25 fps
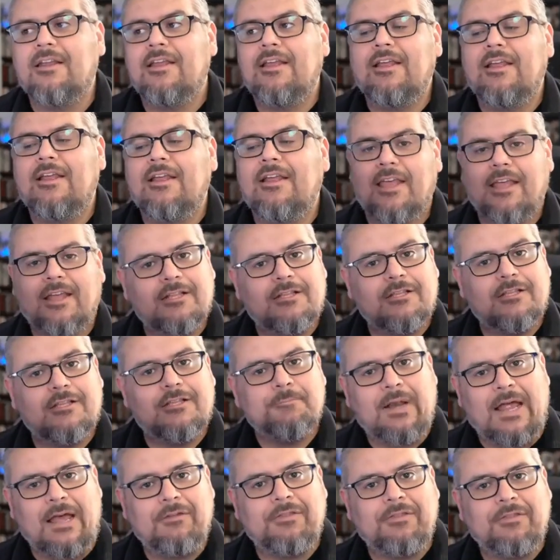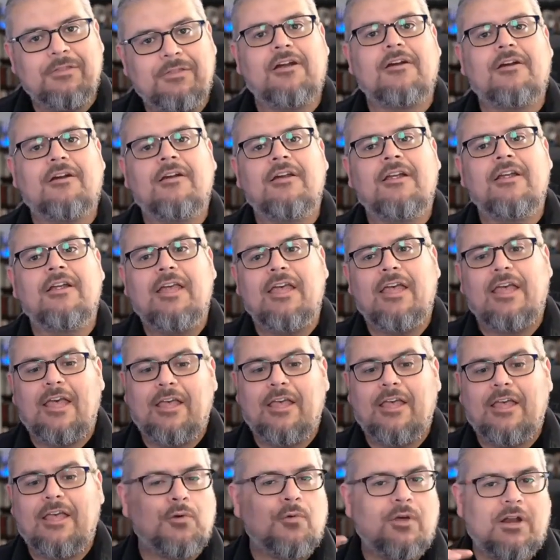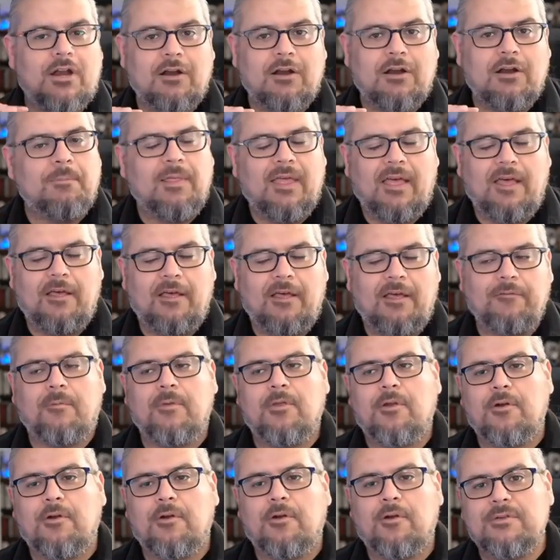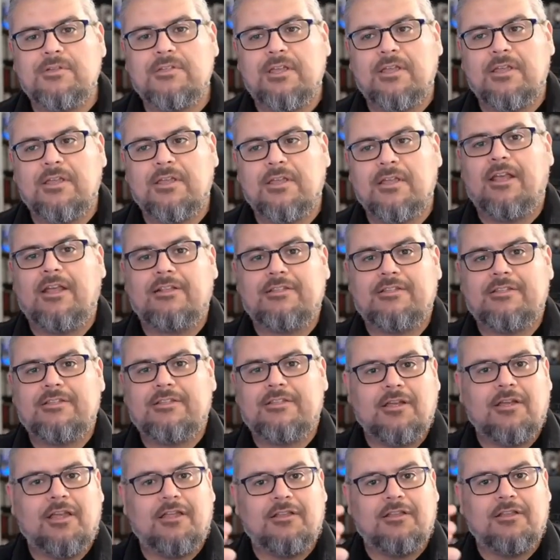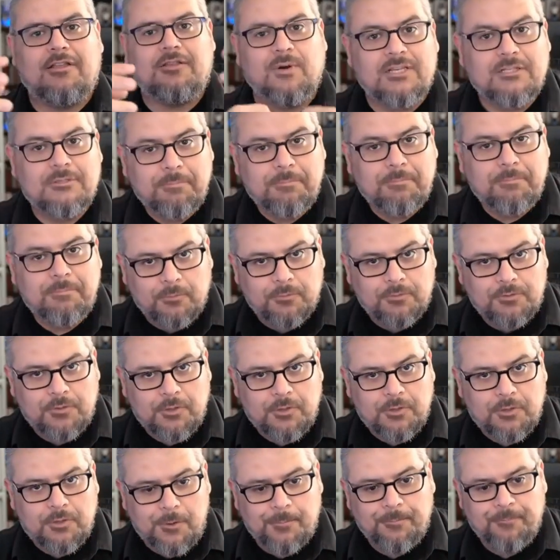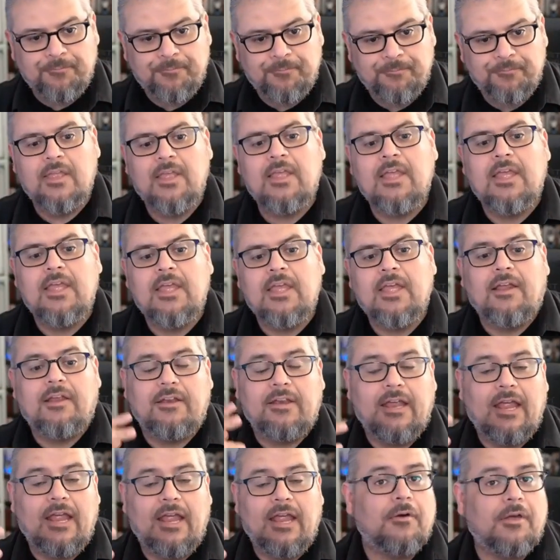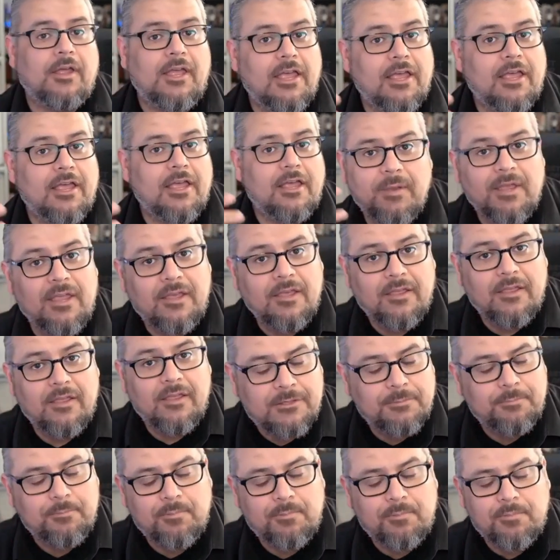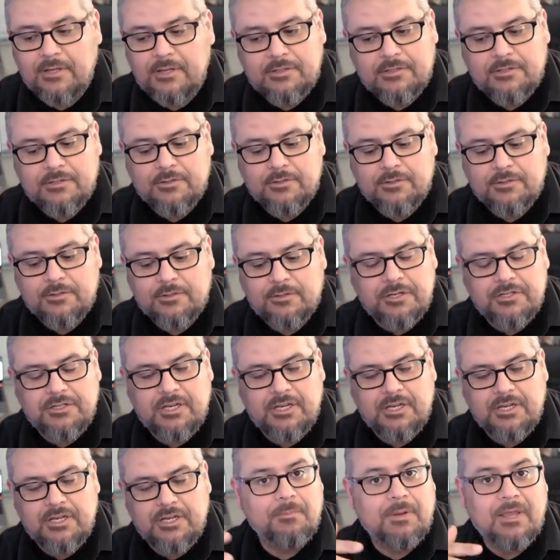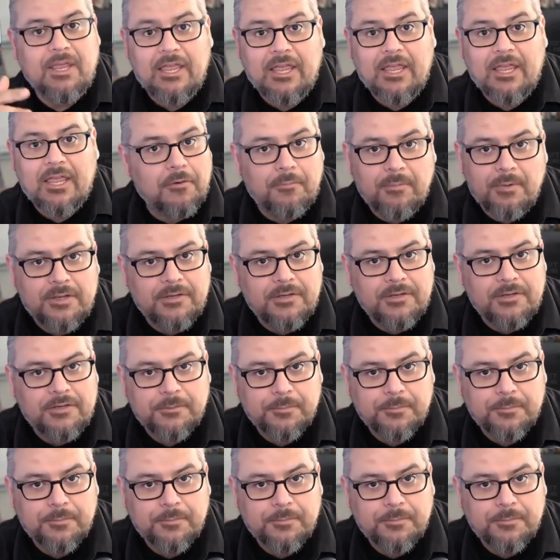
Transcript: It gets put out there, and through whatever platform you're using, it brings people to you. Now, it can be this strategy can be hit or miss.